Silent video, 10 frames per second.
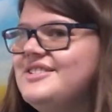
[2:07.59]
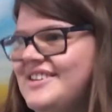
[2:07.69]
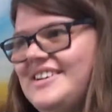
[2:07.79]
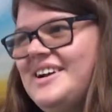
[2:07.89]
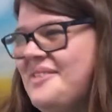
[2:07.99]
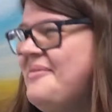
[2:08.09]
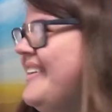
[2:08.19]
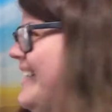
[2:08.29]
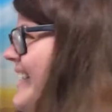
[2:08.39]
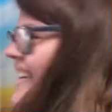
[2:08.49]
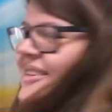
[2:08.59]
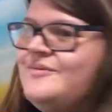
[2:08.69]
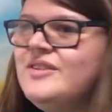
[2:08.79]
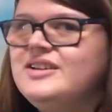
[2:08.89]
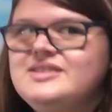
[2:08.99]
here, but
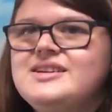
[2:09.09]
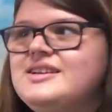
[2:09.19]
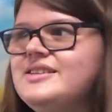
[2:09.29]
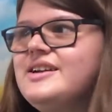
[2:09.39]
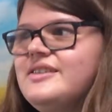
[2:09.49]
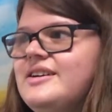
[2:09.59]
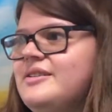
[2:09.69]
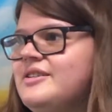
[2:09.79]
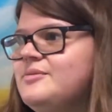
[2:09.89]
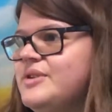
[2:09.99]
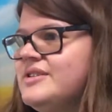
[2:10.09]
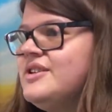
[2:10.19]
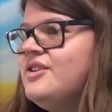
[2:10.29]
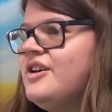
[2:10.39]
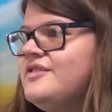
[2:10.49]
it's a nice area and it brings in
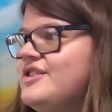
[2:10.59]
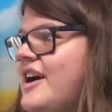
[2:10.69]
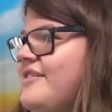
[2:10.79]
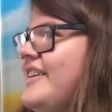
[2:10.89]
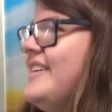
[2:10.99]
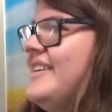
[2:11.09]
a lot of traffic.